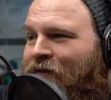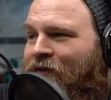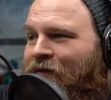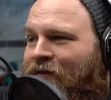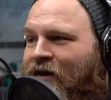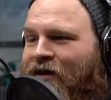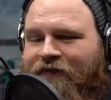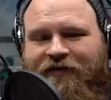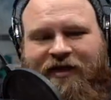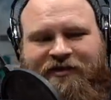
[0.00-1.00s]
Yeah,
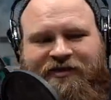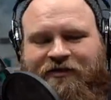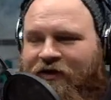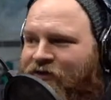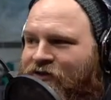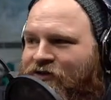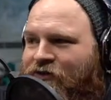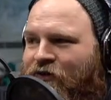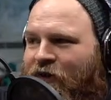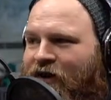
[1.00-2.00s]
definitely that acceleration's
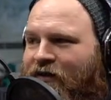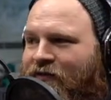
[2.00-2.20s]
too quick